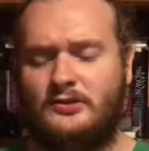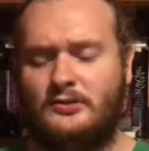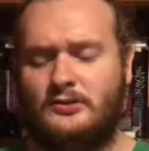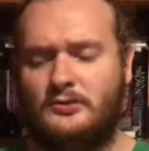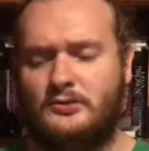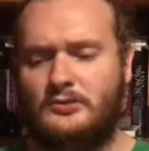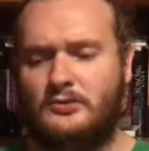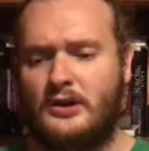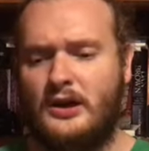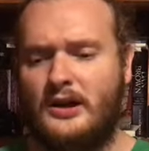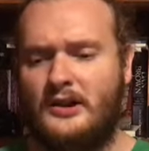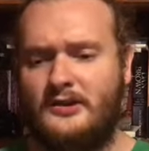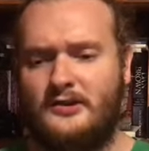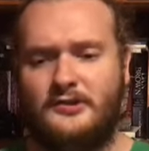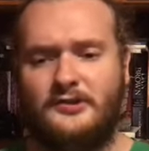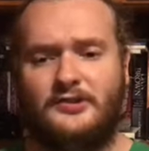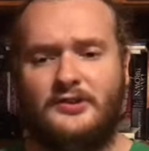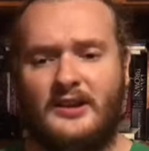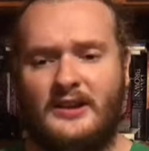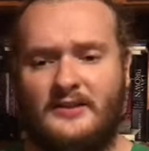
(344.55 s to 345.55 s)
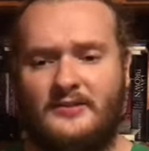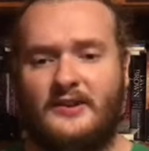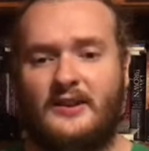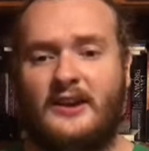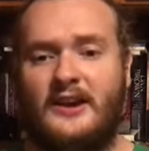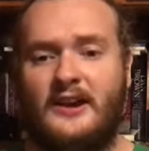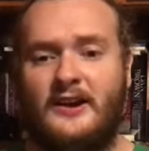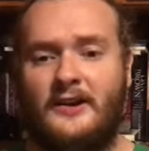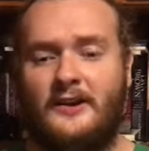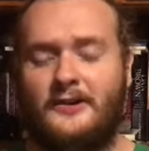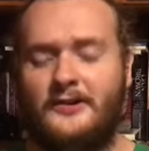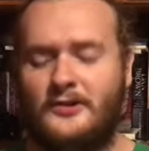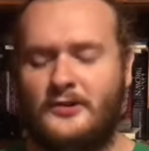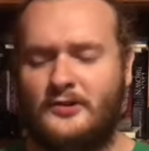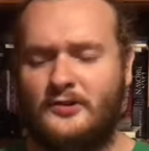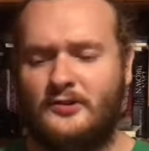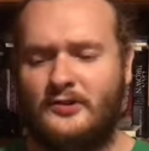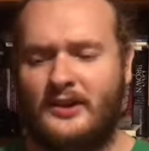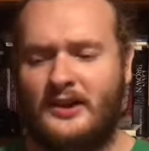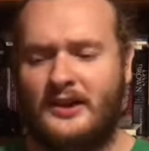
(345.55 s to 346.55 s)
to understand the
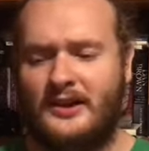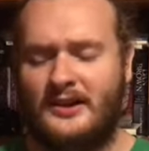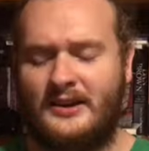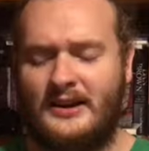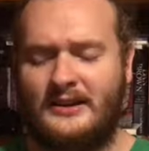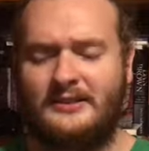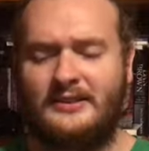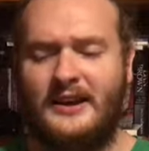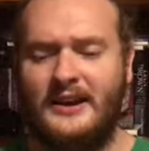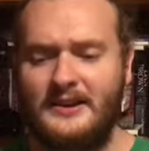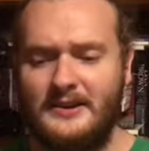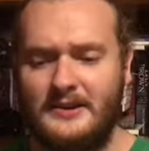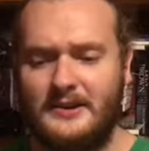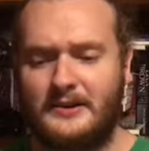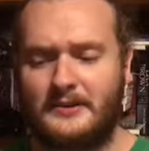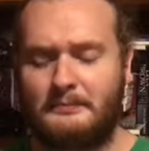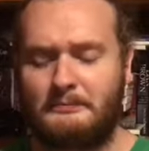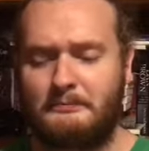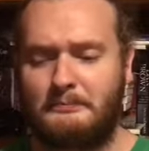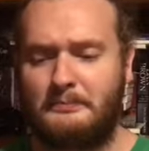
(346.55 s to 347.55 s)
characters and I like